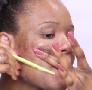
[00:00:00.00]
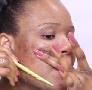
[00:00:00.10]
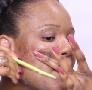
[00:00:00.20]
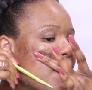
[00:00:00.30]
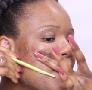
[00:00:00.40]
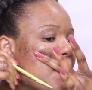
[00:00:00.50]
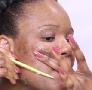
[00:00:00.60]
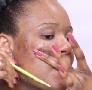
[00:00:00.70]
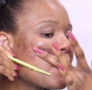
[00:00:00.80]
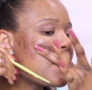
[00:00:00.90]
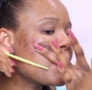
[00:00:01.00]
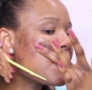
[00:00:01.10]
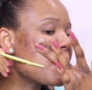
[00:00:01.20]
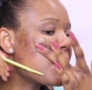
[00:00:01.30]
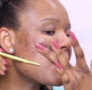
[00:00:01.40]

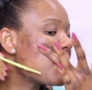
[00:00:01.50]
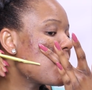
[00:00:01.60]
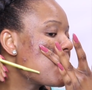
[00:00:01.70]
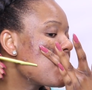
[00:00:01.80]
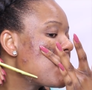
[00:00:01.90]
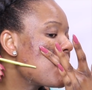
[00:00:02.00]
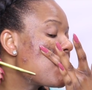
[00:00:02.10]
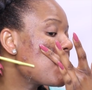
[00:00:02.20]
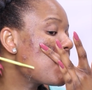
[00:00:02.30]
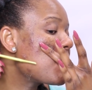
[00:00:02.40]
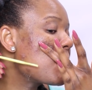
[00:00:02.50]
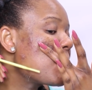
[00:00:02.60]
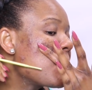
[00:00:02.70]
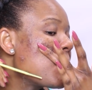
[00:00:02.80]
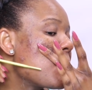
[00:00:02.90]

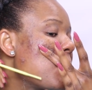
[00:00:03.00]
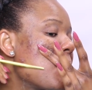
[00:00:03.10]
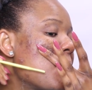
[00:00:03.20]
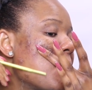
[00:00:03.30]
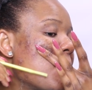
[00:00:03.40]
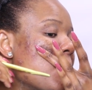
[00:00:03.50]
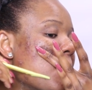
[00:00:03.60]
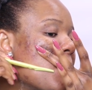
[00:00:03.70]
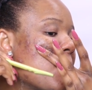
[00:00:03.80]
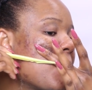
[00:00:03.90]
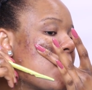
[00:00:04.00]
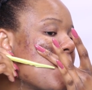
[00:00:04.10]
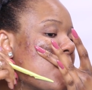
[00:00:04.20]
Nothing is said.